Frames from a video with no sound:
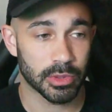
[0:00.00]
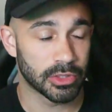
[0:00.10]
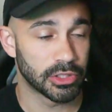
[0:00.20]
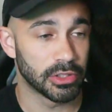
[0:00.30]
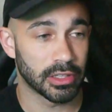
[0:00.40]
We're
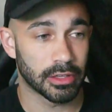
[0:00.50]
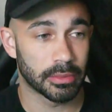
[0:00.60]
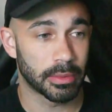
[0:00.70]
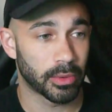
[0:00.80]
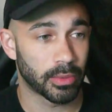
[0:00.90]
shooting a little
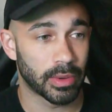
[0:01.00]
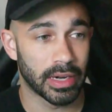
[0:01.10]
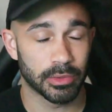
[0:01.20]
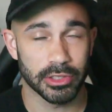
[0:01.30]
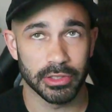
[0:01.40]
bit more
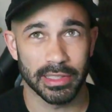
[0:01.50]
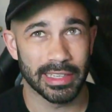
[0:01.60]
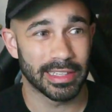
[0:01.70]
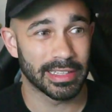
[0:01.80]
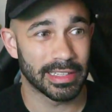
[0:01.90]
wide. We're shooting
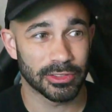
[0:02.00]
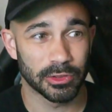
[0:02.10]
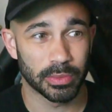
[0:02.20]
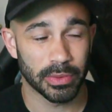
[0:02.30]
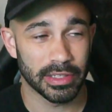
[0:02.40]
at like
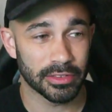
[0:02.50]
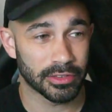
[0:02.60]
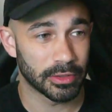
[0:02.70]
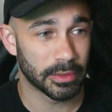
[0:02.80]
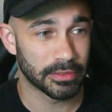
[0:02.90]
2.8 to
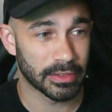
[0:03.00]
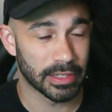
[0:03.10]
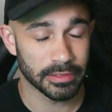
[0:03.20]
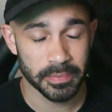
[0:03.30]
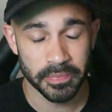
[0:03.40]
3.5,